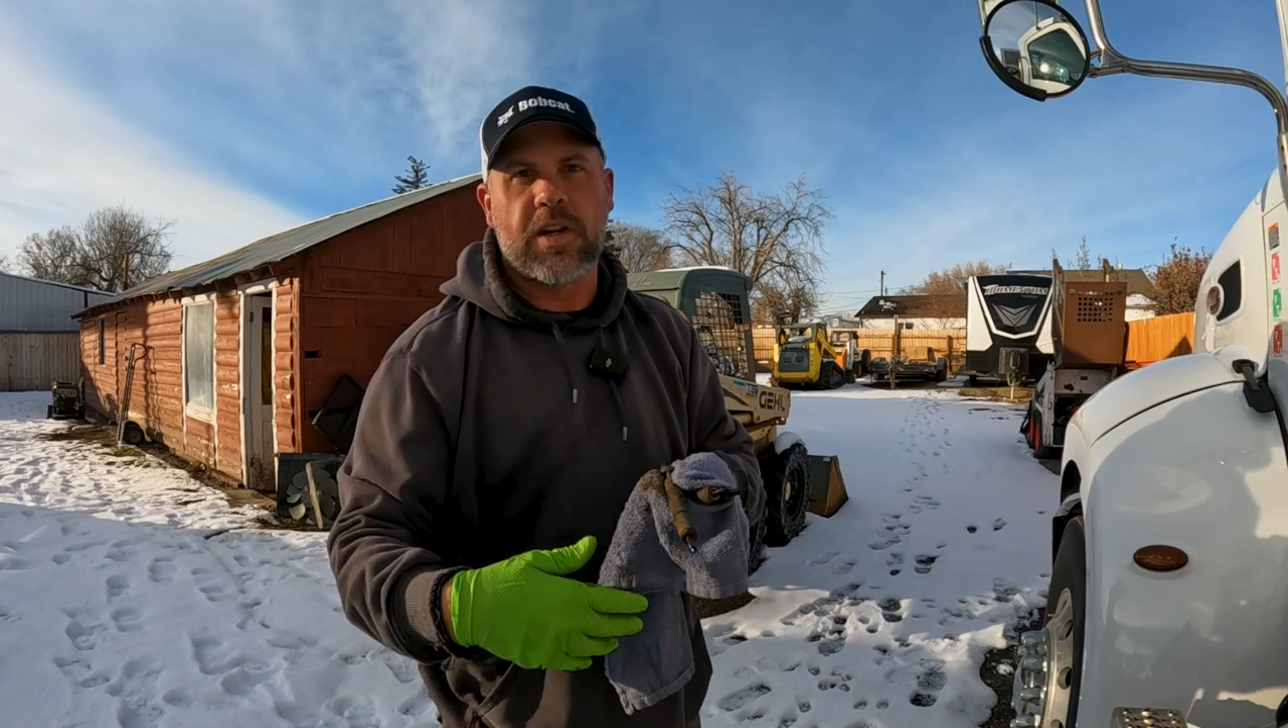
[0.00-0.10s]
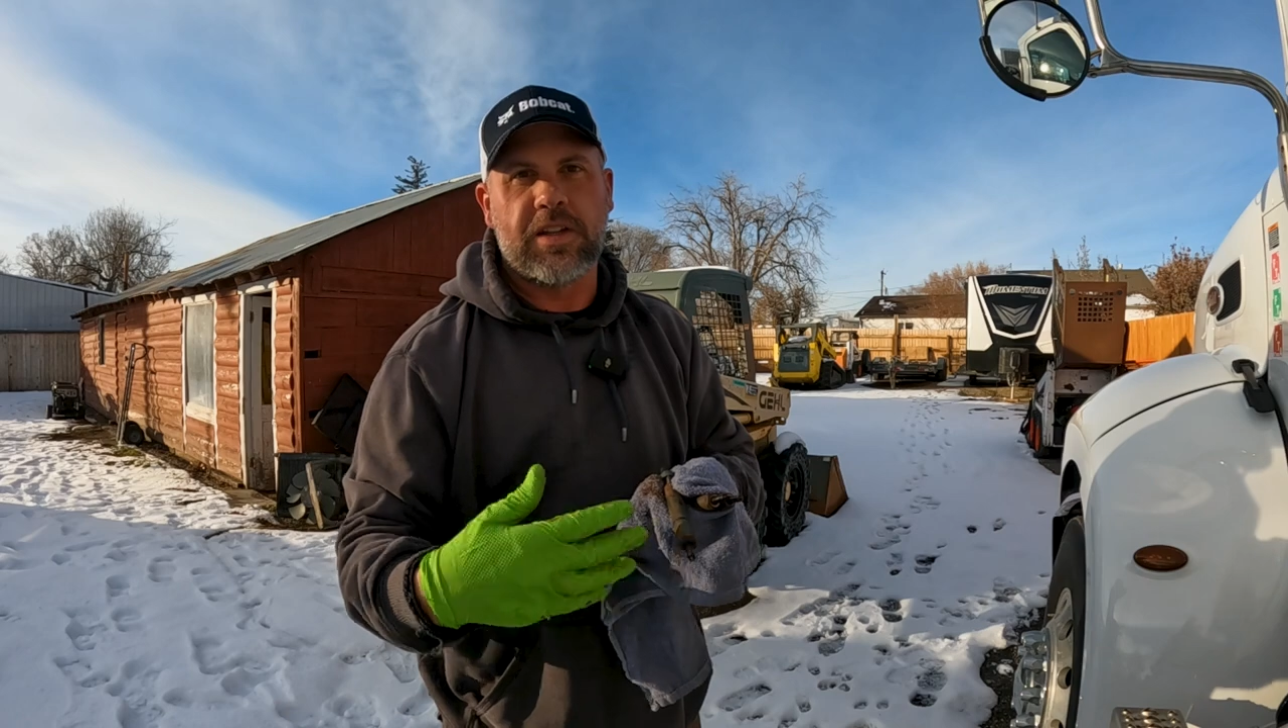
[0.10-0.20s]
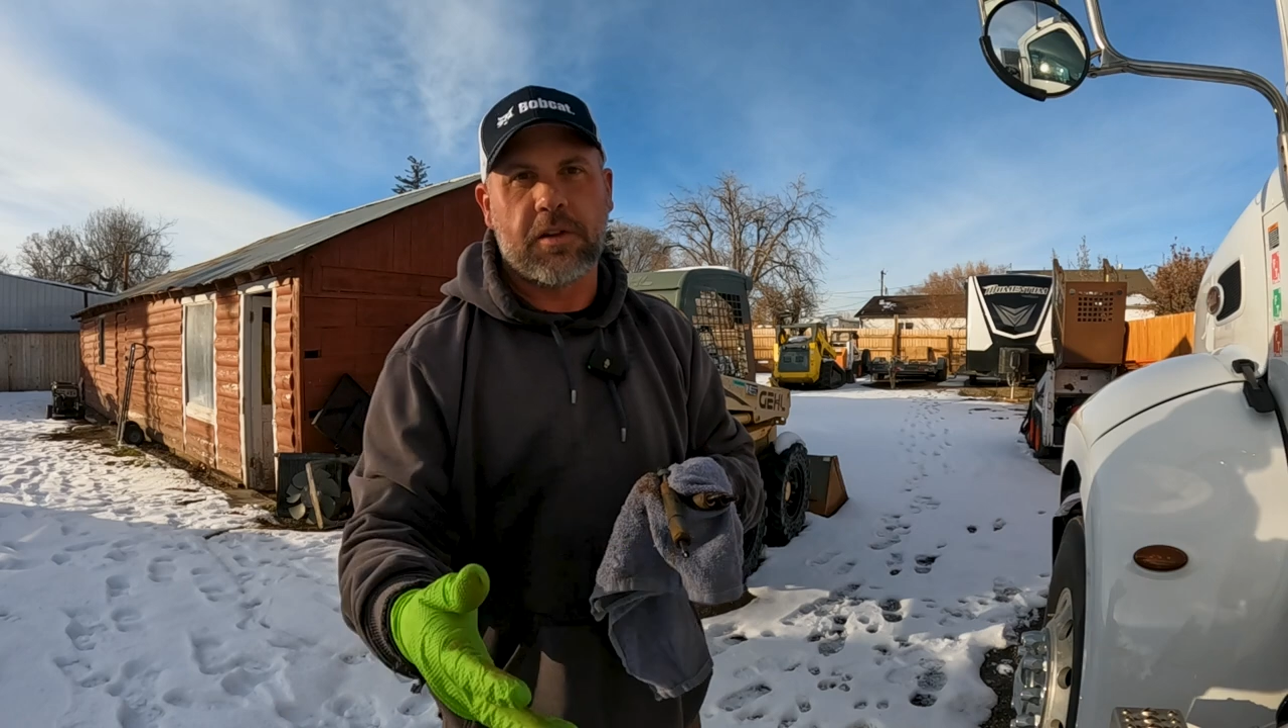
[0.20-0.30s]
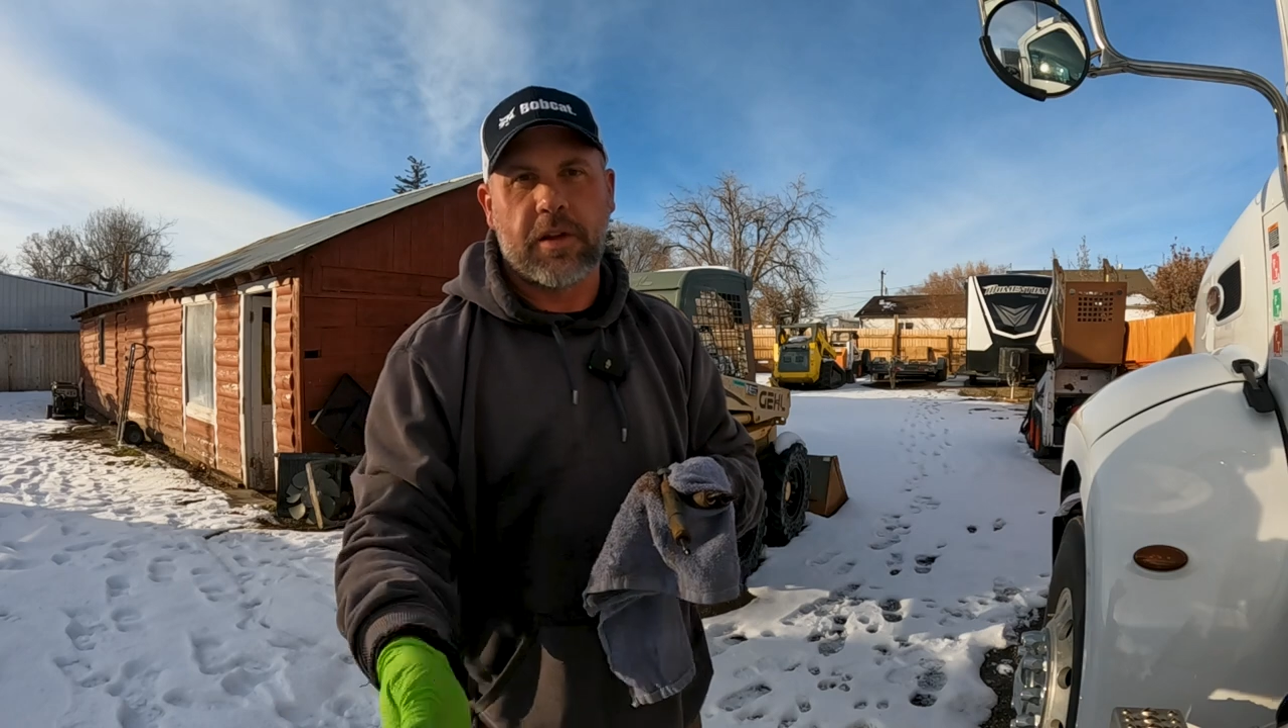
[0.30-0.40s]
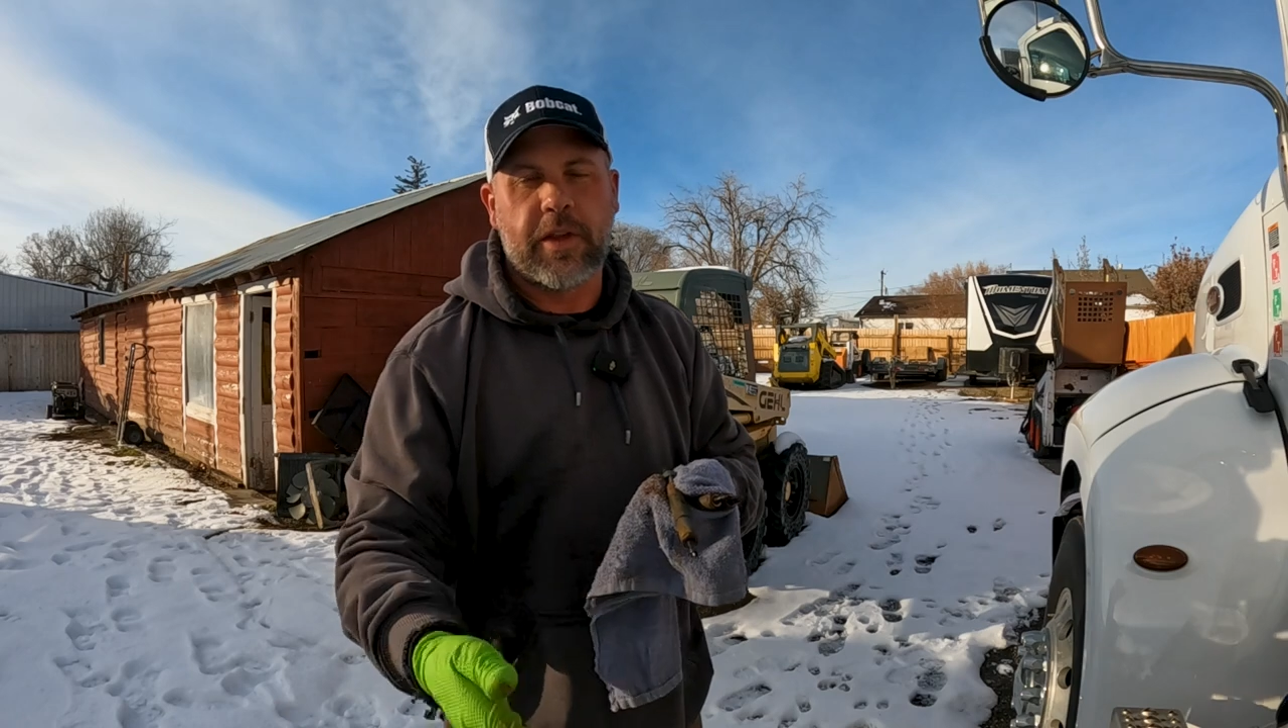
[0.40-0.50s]

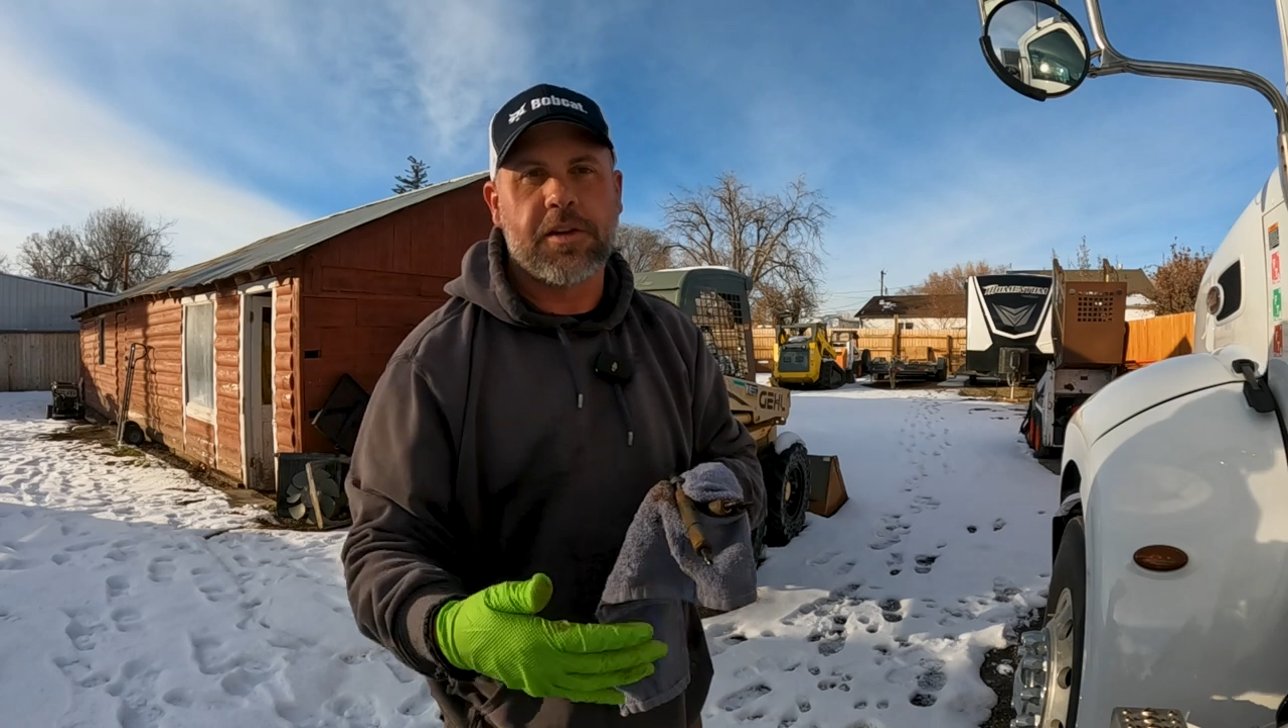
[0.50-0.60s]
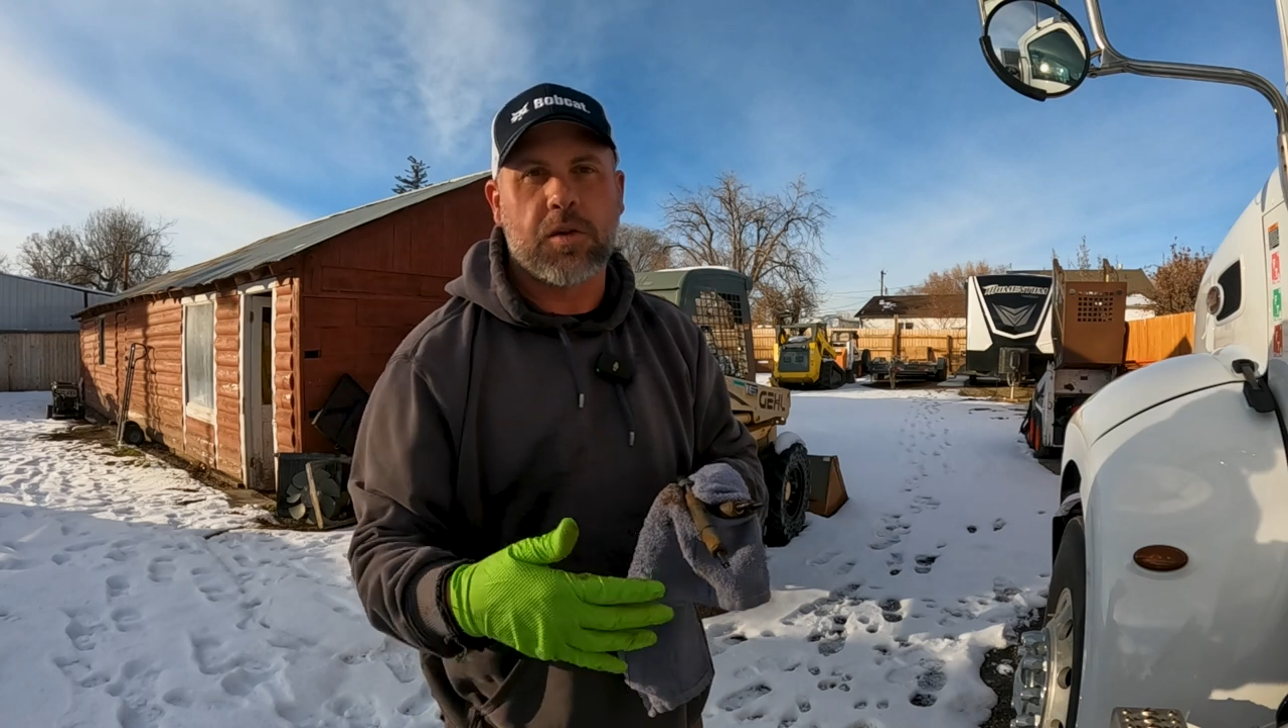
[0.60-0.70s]
diesel in there.